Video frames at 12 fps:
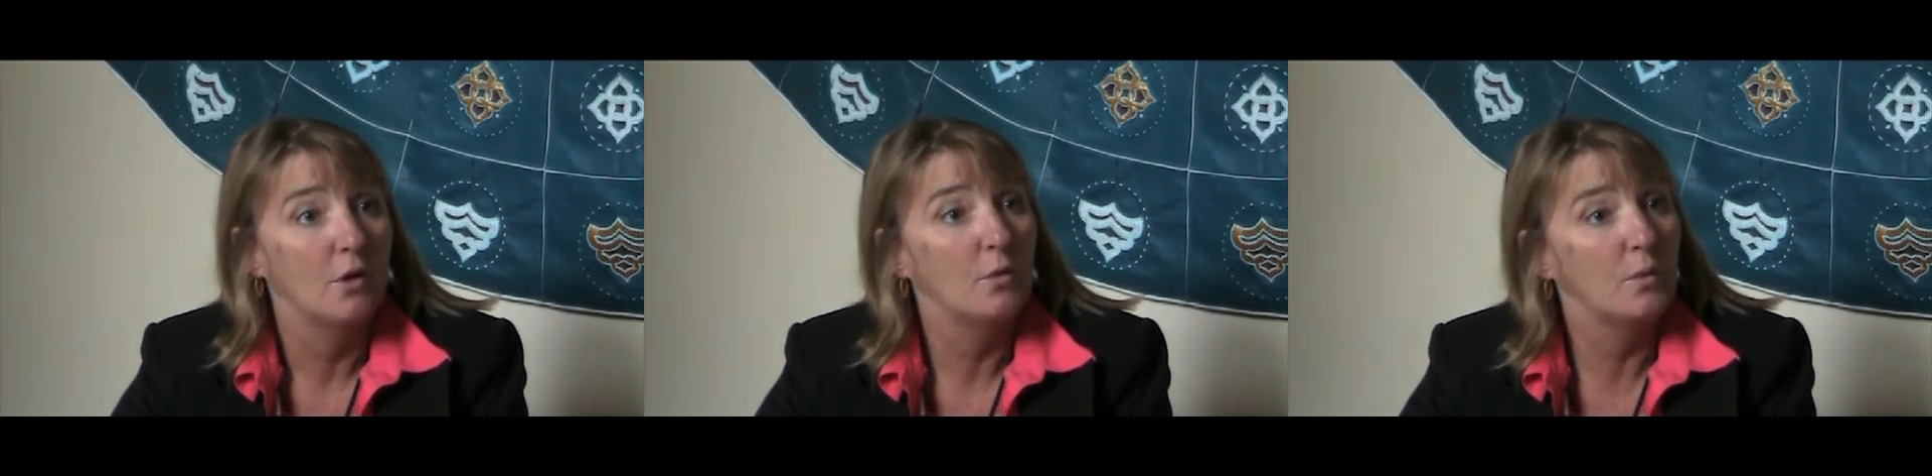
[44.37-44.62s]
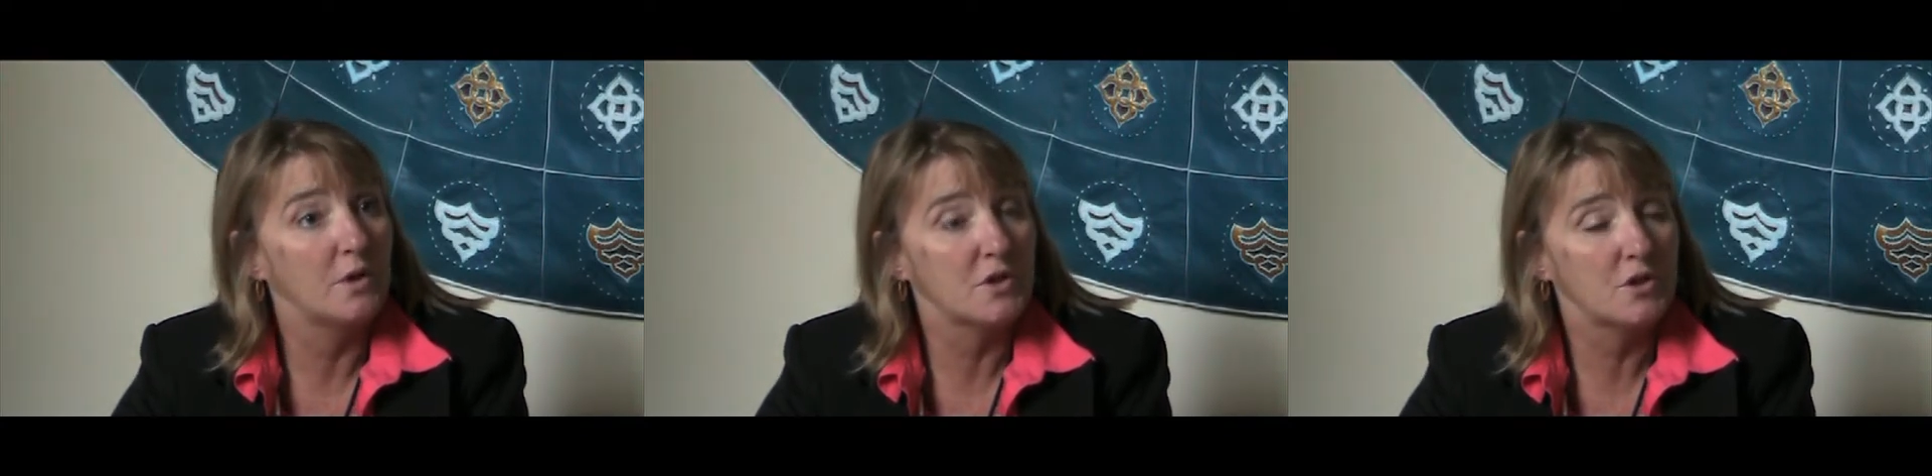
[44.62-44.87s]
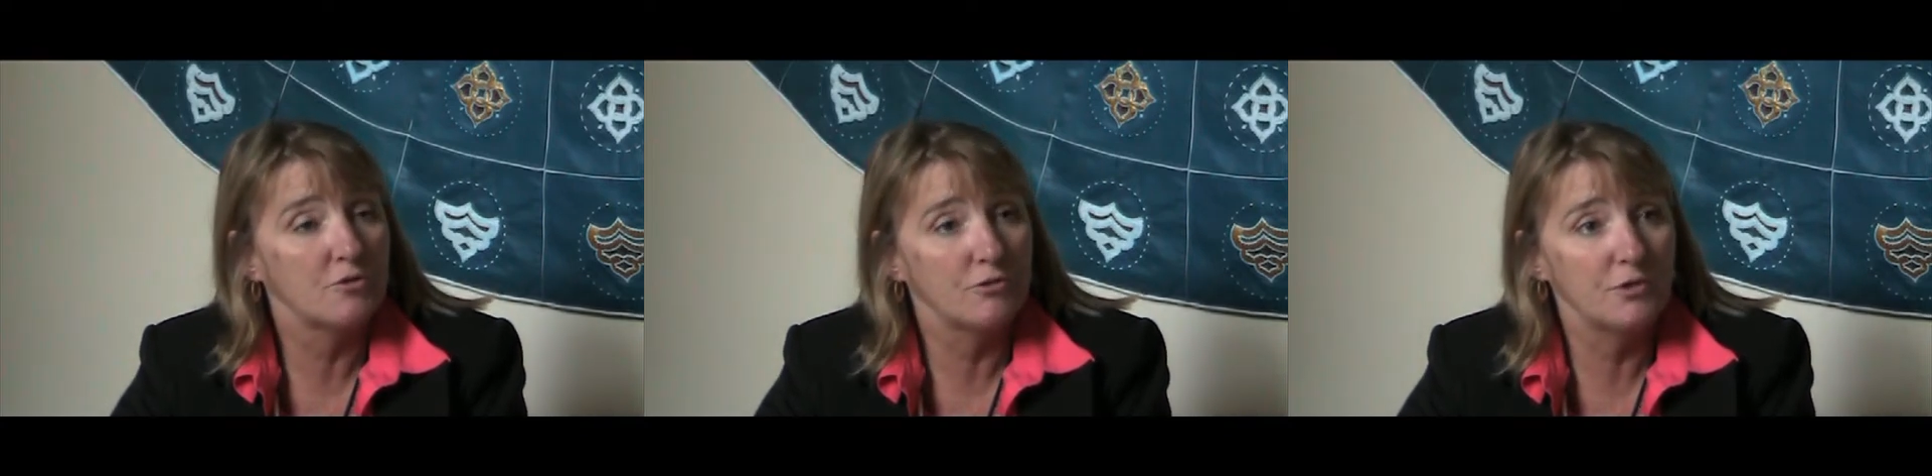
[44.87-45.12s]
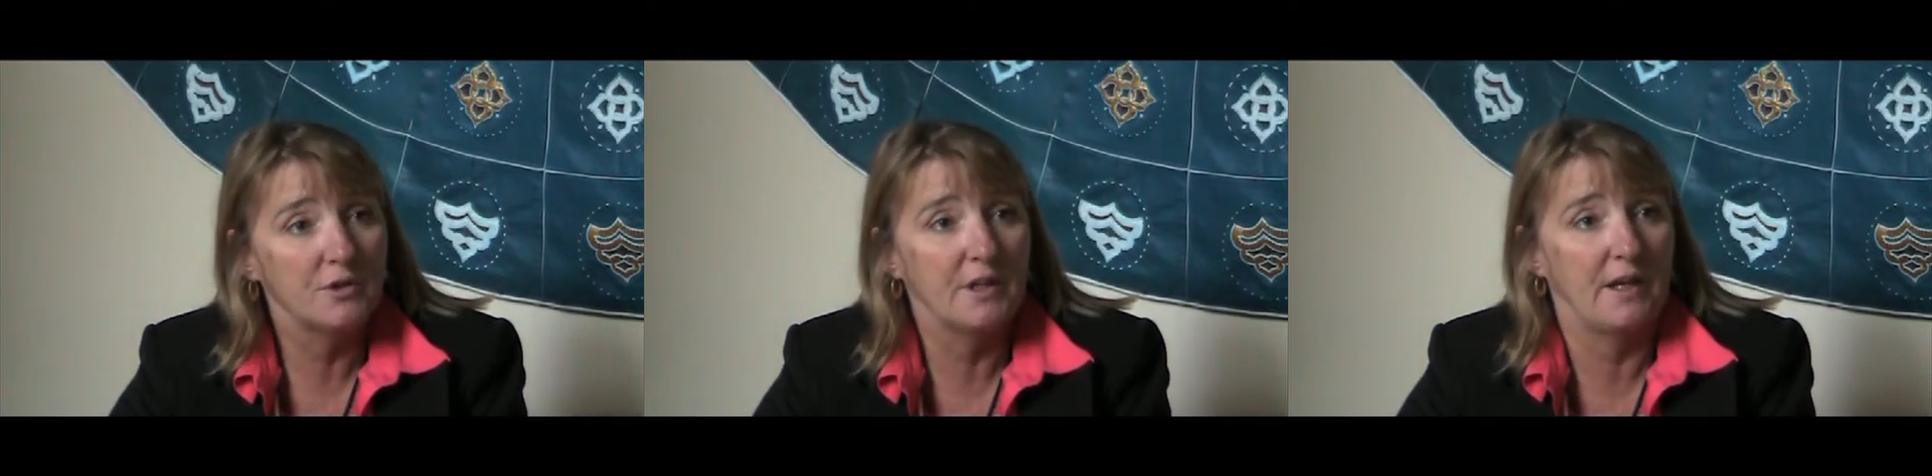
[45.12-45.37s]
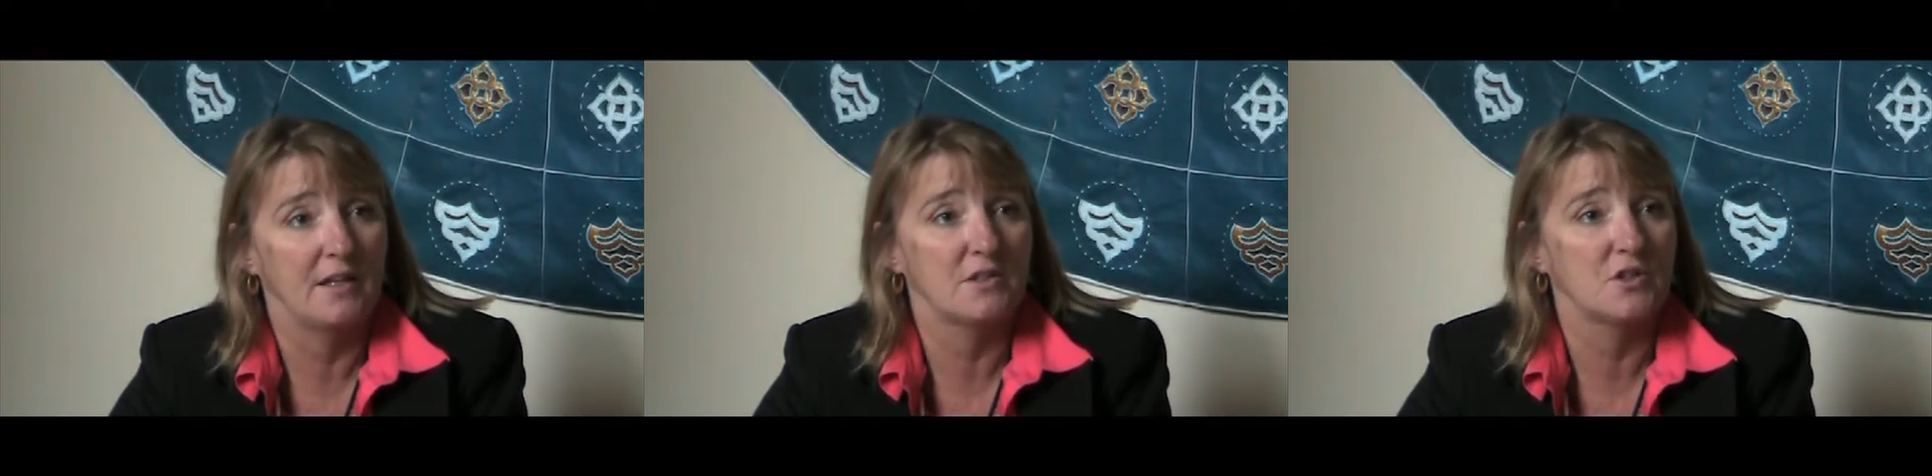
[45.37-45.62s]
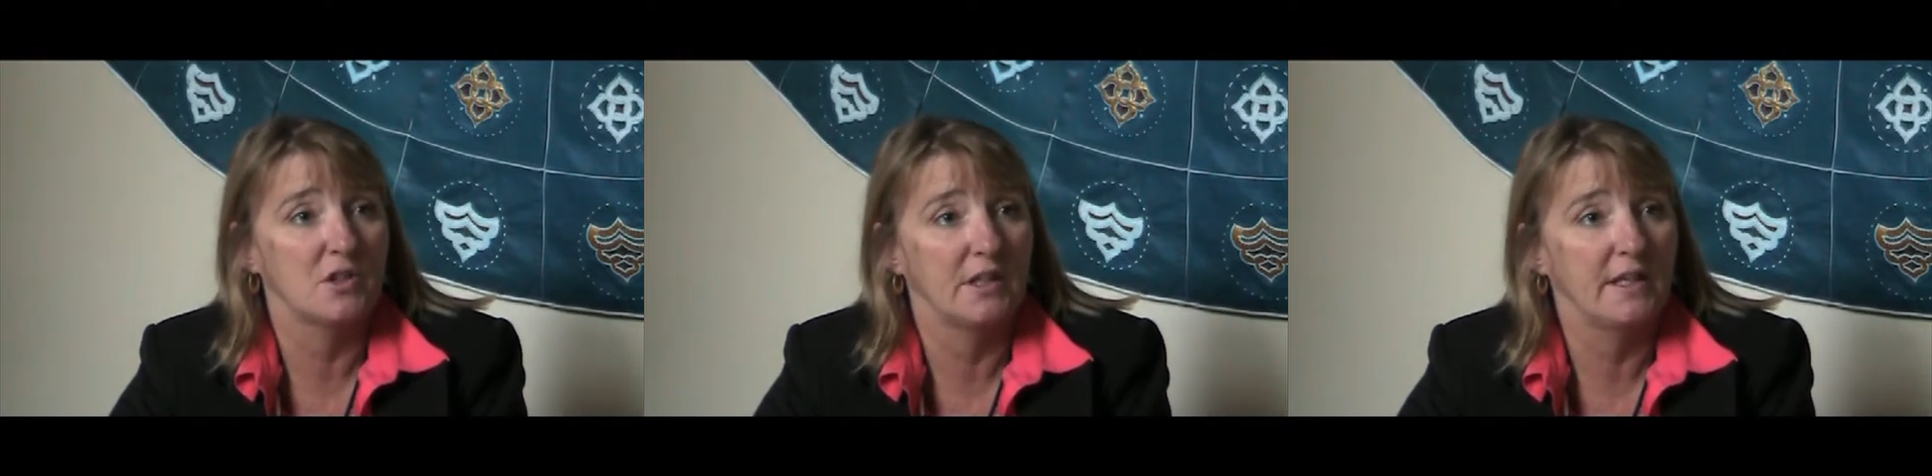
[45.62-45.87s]
which scrutiny
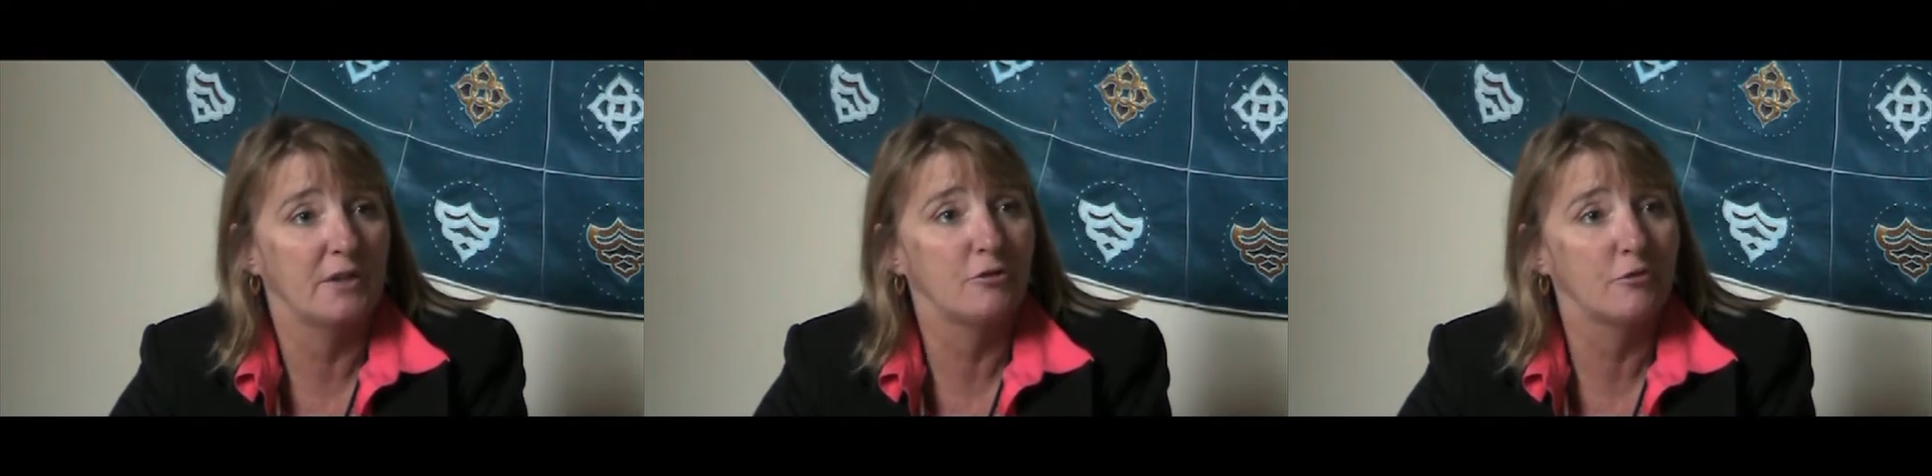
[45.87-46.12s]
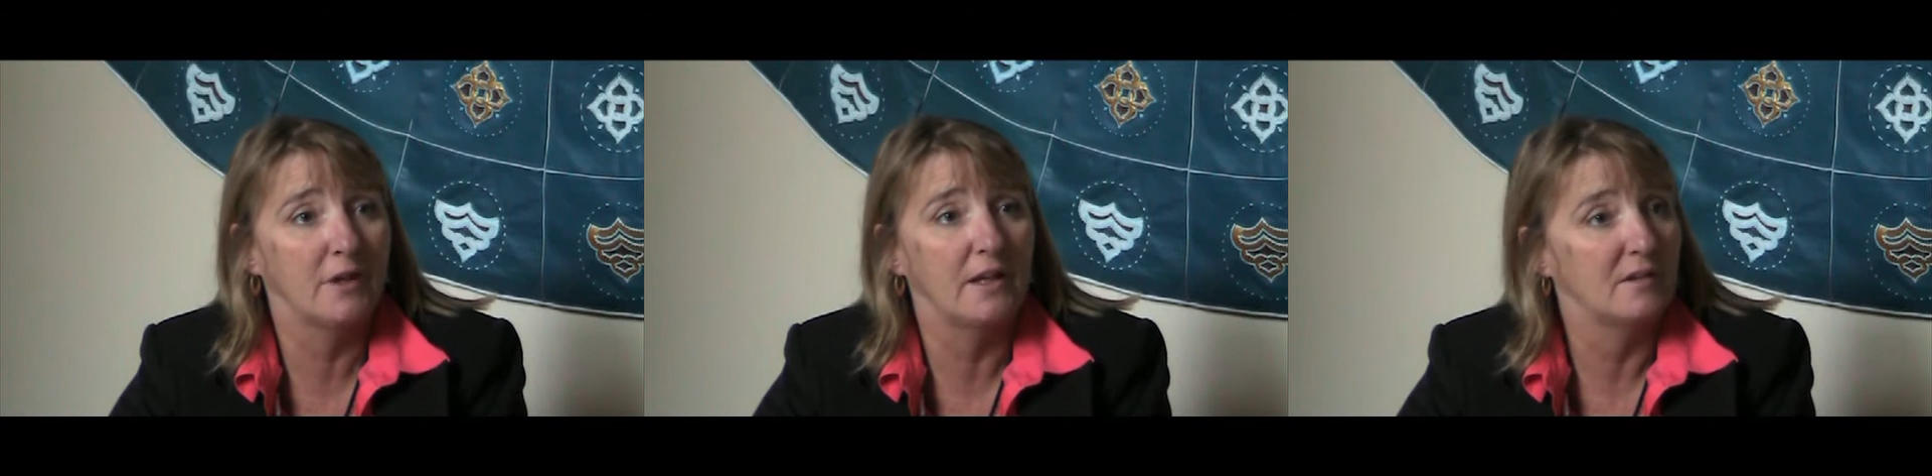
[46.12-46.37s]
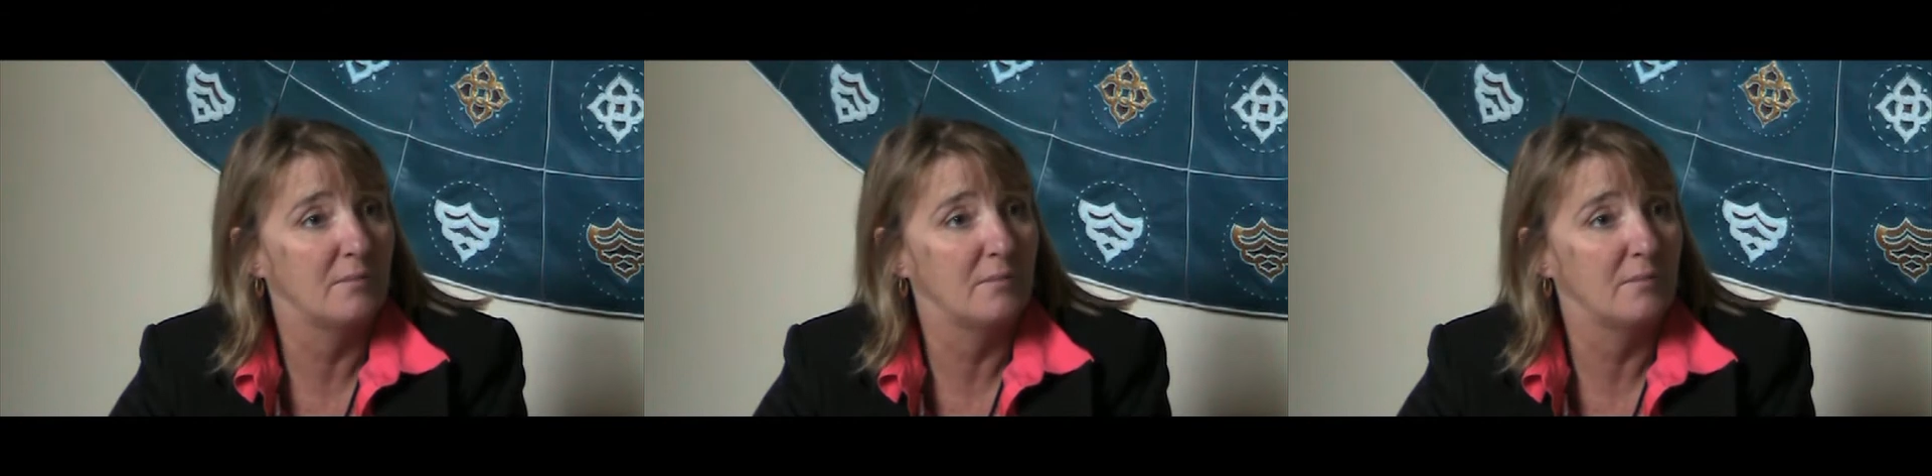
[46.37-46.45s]
actually agree at